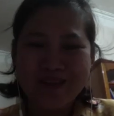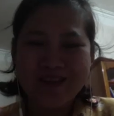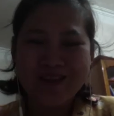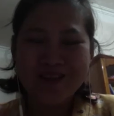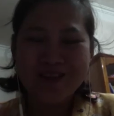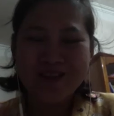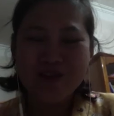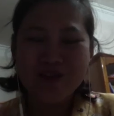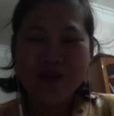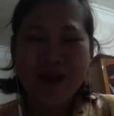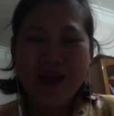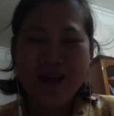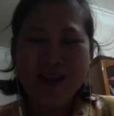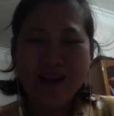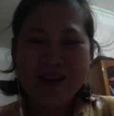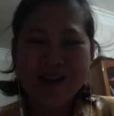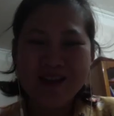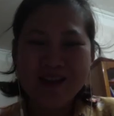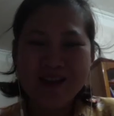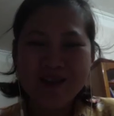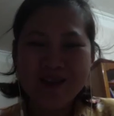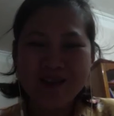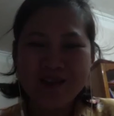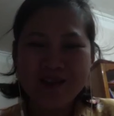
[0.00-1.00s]
trying
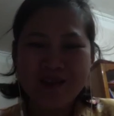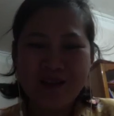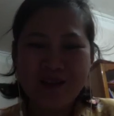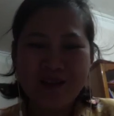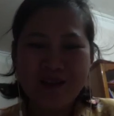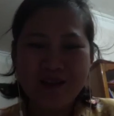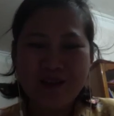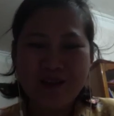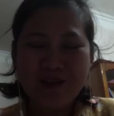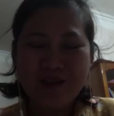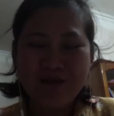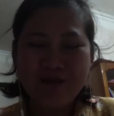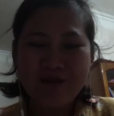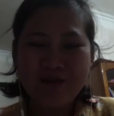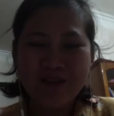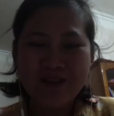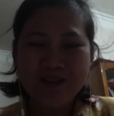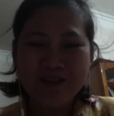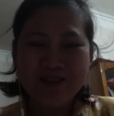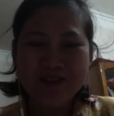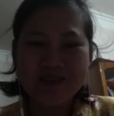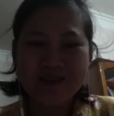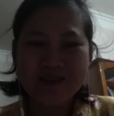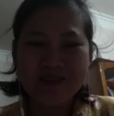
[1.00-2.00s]
to convert
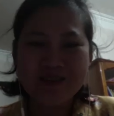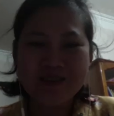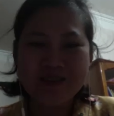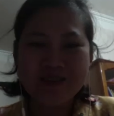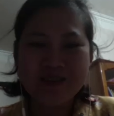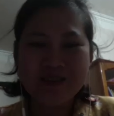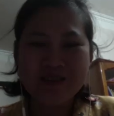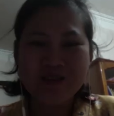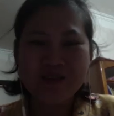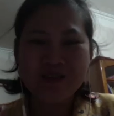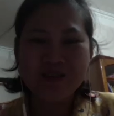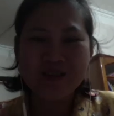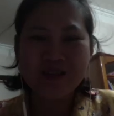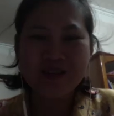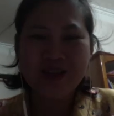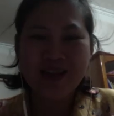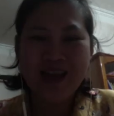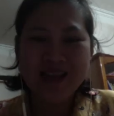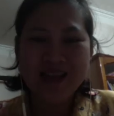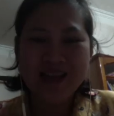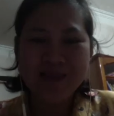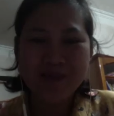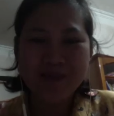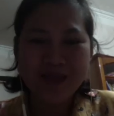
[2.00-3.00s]
the student at
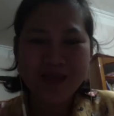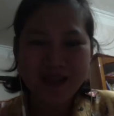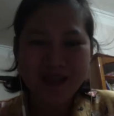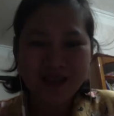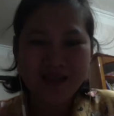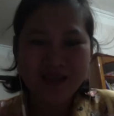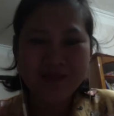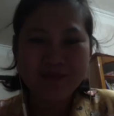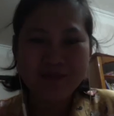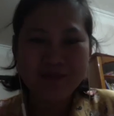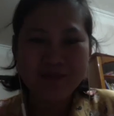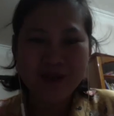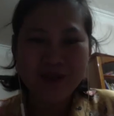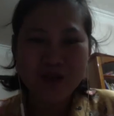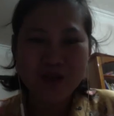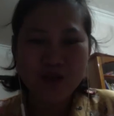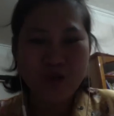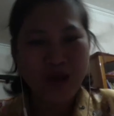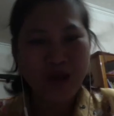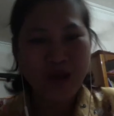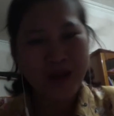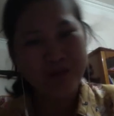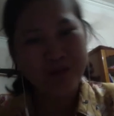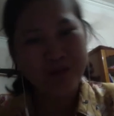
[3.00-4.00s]
last minute because we have